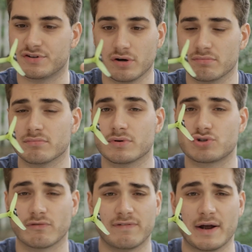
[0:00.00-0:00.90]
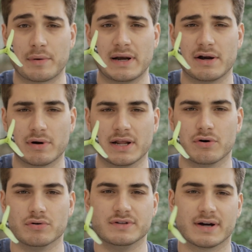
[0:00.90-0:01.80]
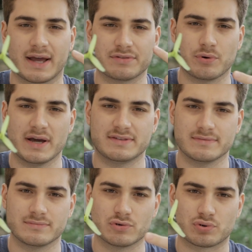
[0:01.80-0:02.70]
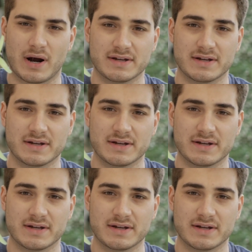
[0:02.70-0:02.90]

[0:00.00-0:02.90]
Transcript: So, should fly really good. Can't wait to try